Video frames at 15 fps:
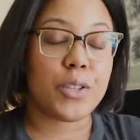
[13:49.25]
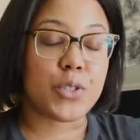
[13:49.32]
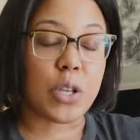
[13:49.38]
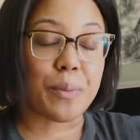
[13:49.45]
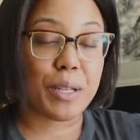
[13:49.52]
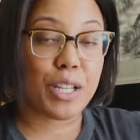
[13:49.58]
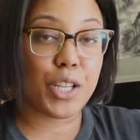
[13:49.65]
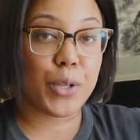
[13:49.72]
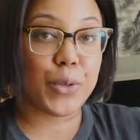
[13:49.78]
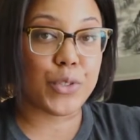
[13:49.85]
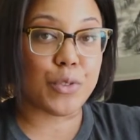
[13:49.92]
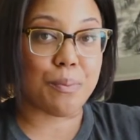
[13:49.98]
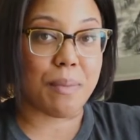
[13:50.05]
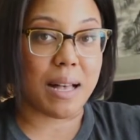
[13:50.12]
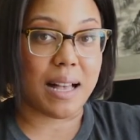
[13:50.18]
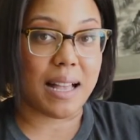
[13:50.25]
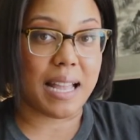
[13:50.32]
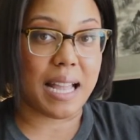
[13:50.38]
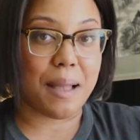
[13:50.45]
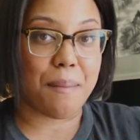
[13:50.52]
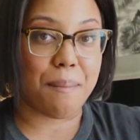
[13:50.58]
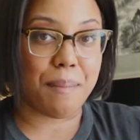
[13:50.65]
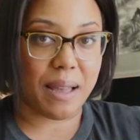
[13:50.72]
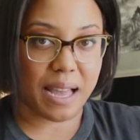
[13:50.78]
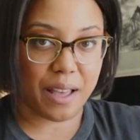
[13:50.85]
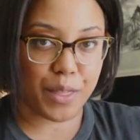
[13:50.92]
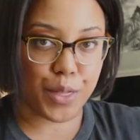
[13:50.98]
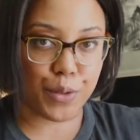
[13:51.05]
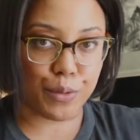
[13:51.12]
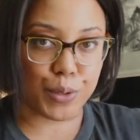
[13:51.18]
So I'm gonna use my
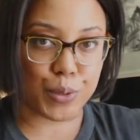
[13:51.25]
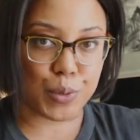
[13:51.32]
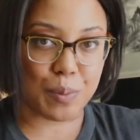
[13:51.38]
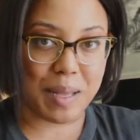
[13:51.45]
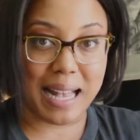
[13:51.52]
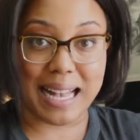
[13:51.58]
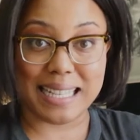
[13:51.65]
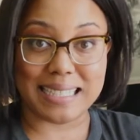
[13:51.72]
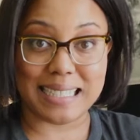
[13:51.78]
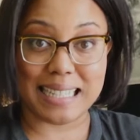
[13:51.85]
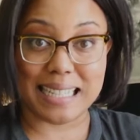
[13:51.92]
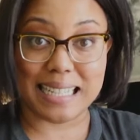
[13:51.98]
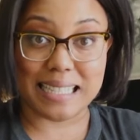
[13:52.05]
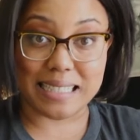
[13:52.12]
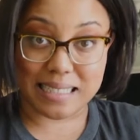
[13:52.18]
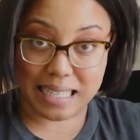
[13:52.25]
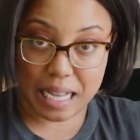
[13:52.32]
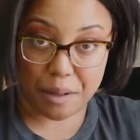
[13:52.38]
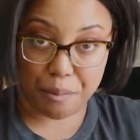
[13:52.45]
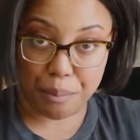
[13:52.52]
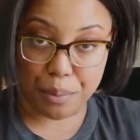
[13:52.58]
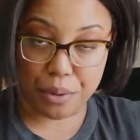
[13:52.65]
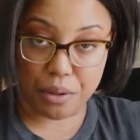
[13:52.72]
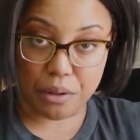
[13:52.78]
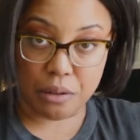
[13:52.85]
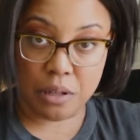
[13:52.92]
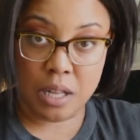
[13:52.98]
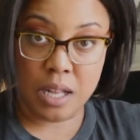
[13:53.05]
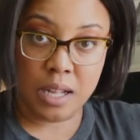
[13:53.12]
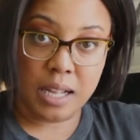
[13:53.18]
bathroom as an example